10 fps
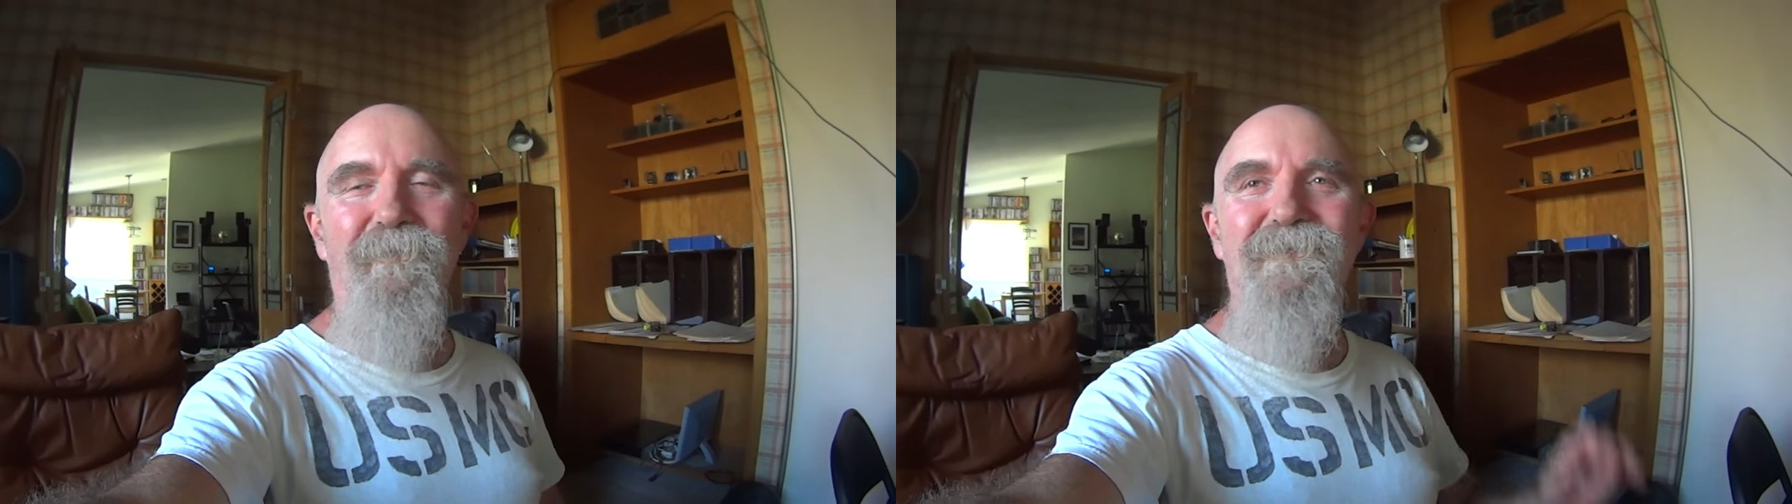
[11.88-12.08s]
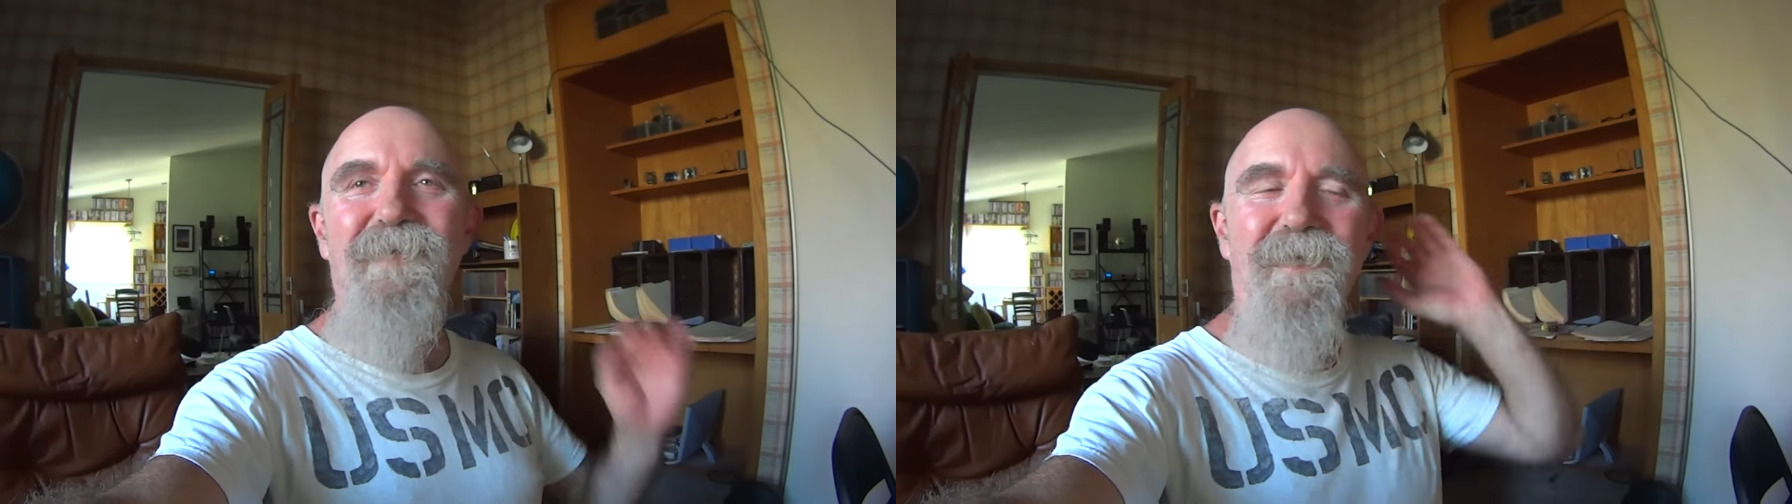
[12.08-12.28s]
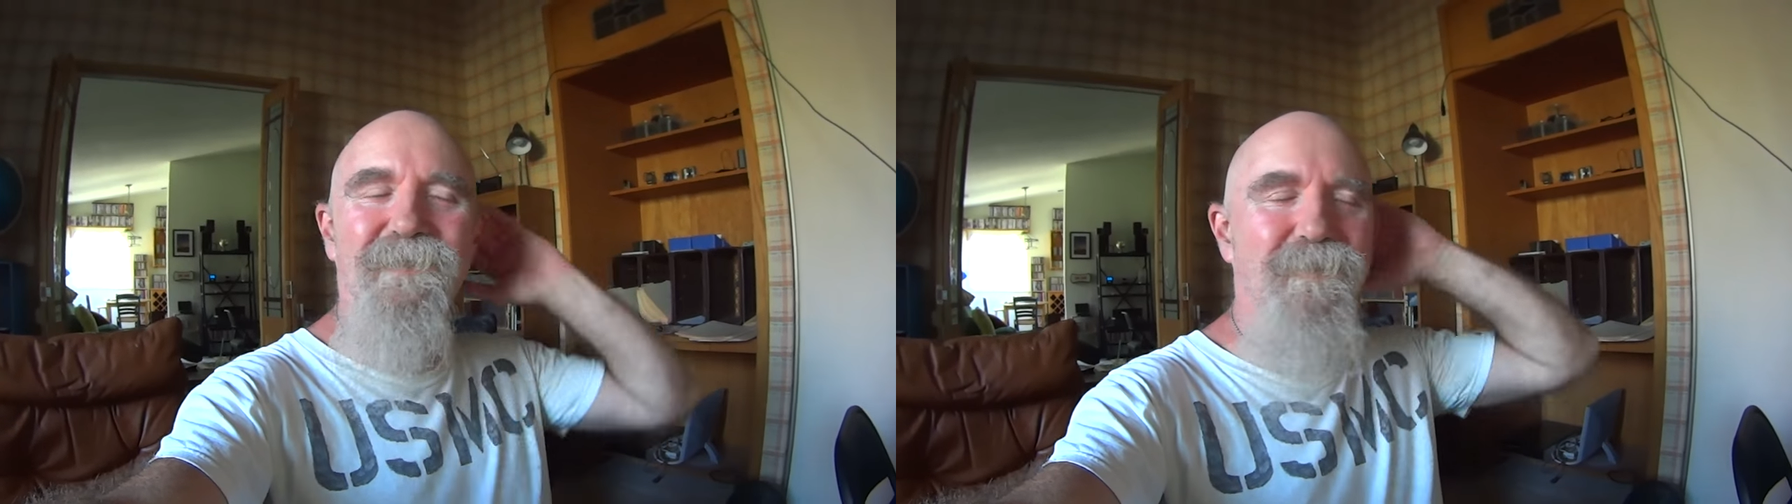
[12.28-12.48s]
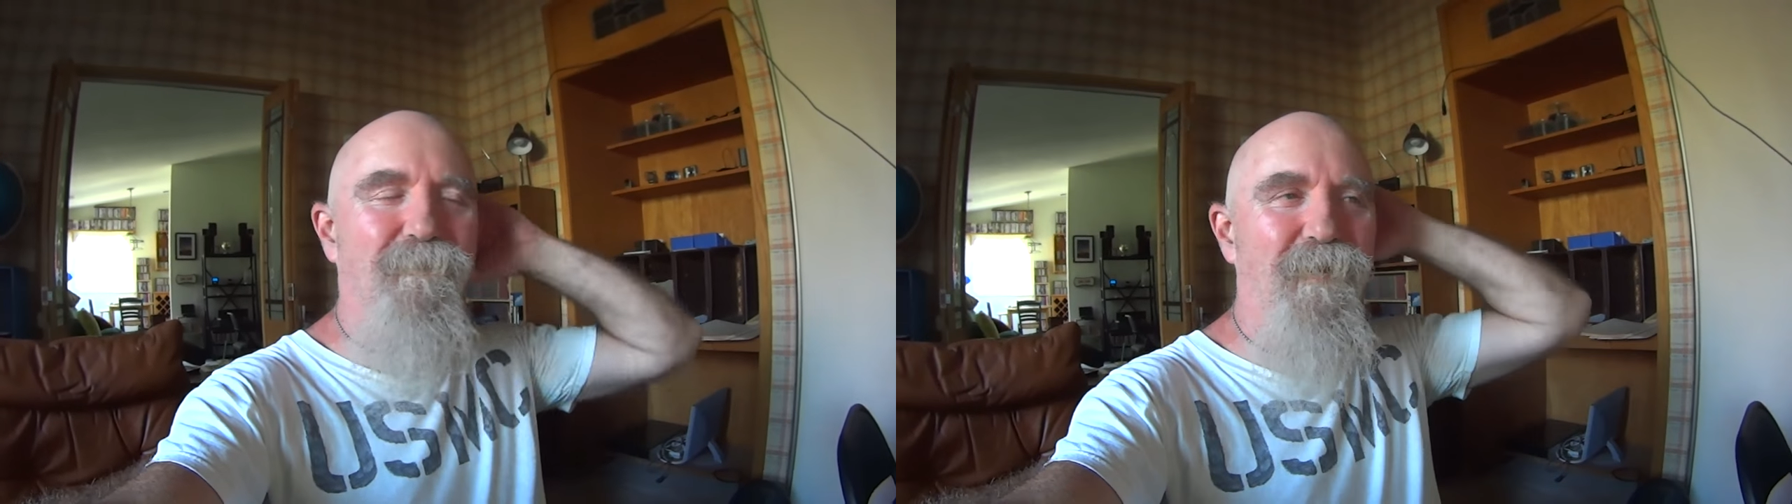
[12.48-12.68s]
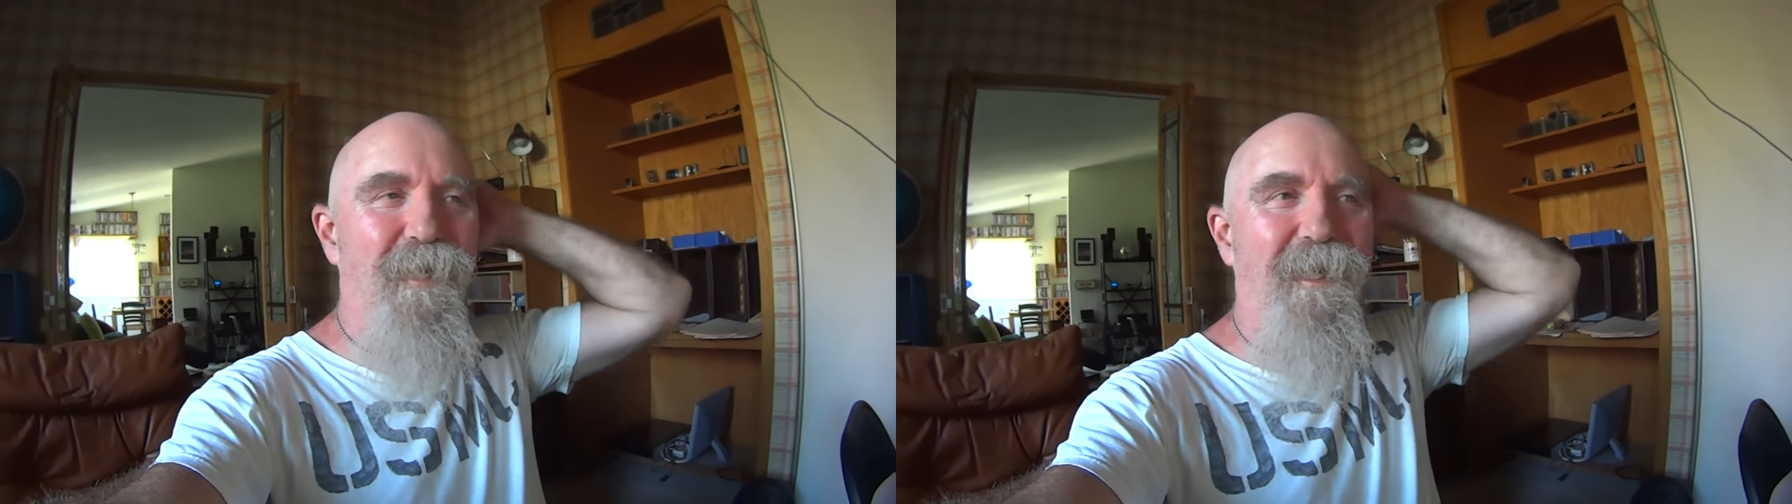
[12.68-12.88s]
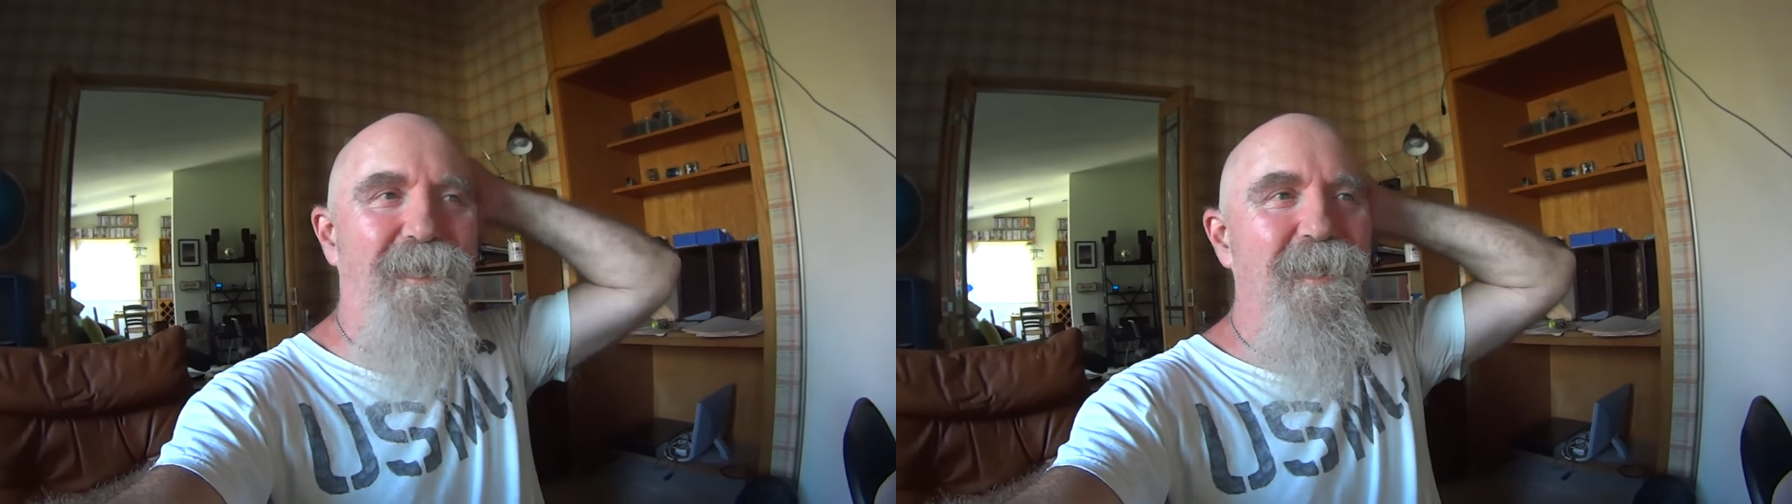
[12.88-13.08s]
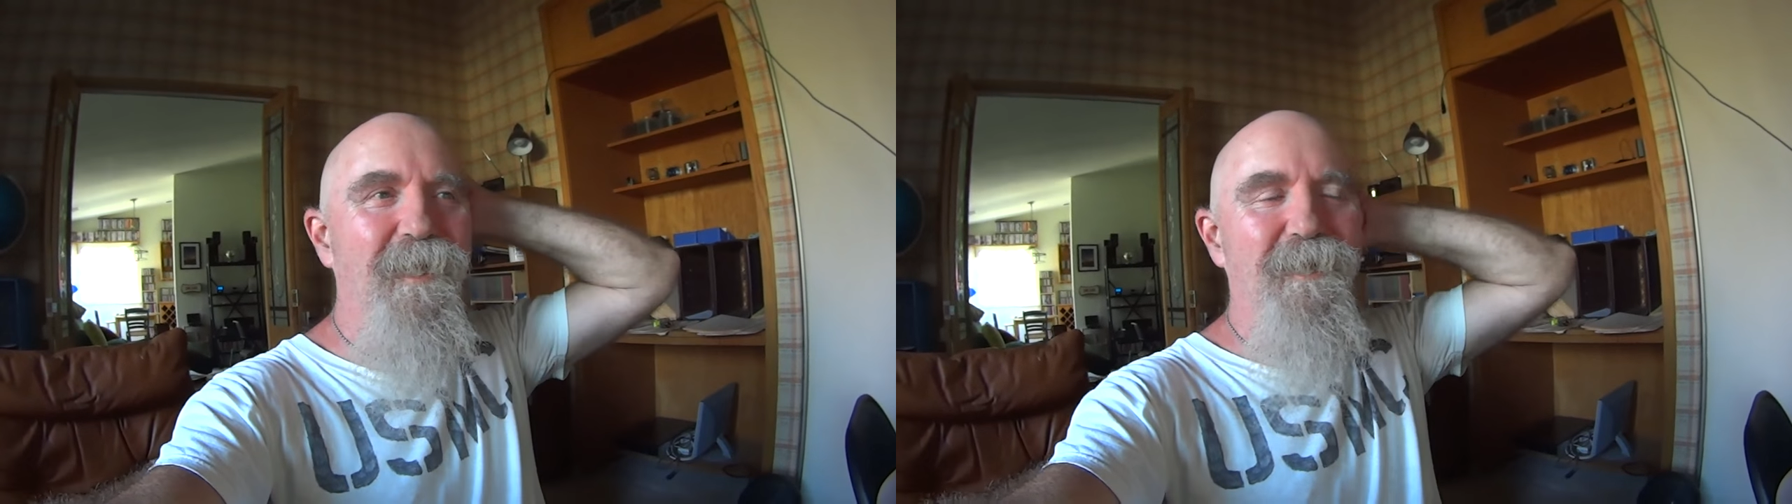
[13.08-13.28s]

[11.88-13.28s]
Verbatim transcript: this hot summer day.